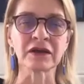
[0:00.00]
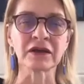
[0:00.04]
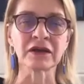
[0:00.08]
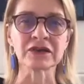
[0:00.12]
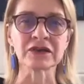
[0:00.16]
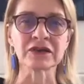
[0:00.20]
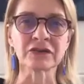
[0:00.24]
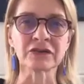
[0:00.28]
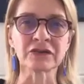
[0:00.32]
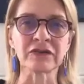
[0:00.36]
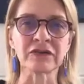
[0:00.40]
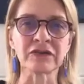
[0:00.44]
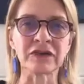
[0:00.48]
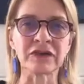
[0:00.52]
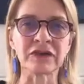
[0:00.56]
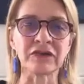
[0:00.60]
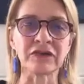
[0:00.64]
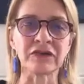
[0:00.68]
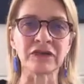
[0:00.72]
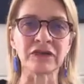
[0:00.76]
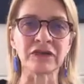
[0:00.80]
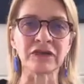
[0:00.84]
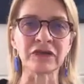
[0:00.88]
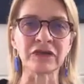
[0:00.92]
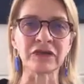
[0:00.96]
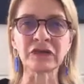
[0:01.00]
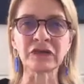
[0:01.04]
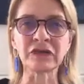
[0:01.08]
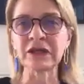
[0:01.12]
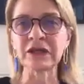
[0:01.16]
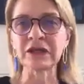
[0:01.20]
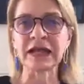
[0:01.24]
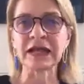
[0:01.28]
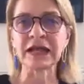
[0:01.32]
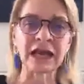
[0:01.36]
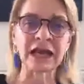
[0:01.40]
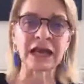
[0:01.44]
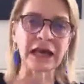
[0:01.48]
because you're
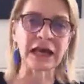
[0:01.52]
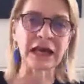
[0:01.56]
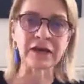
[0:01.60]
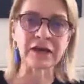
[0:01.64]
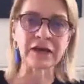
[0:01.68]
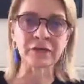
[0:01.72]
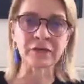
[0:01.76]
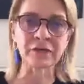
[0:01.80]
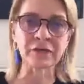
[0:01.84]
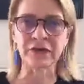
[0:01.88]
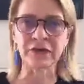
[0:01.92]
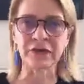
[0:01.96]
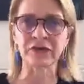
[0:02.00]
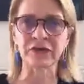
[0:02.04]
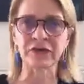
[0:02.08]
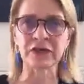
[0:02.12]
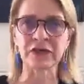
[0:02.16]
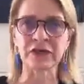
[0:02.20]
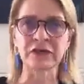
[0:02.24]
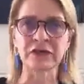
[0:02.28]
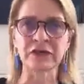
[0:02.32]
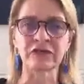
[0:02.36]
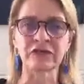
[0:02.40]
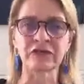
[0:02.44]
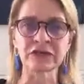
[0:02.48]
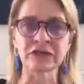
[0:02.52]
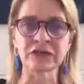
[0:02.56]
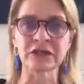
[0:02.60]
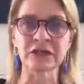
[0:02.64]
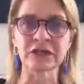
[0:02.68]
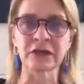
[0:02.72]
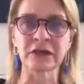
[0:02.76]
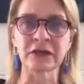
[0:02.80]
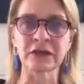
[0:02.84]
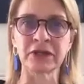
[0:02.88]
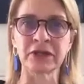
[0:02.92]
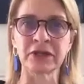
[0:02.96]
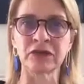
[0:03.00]
feeling, everybody feels a
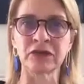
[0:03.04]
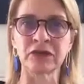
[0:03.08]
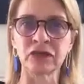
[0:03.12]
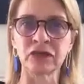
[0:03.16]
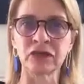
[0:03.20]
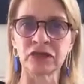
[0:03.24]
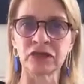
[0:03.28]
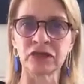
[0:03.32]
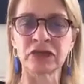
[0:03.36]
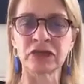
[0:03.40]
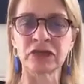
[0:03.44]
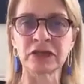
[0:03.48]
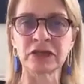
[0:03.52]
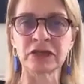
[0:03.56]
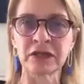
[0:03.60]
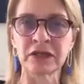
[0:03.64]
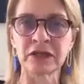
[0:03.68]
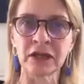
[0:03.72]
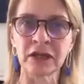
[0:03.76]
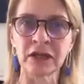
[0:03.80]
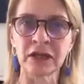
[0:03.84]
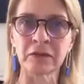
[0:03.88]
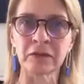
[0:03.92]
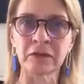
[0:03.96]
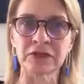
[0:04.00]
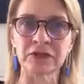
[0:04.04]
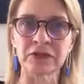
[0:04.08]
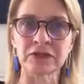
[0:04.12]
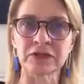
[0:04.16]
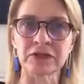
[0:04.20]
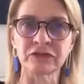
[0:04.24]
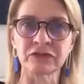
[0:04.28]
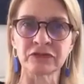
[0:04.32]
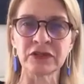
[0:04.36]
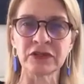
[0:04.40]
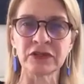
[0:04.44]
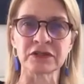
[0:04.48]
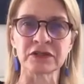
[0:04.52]
little bit in retreat and a little bit
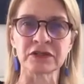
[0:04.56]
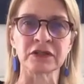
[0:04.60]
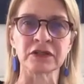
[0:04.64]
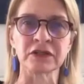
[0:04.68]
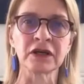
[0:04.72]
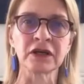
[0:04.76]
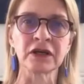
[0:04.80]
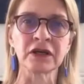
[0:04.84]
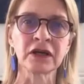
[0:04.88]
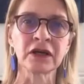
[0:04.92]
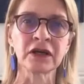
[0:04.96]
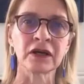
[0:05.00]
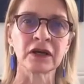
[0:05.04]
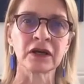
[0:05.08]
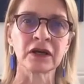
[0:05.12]
defeated.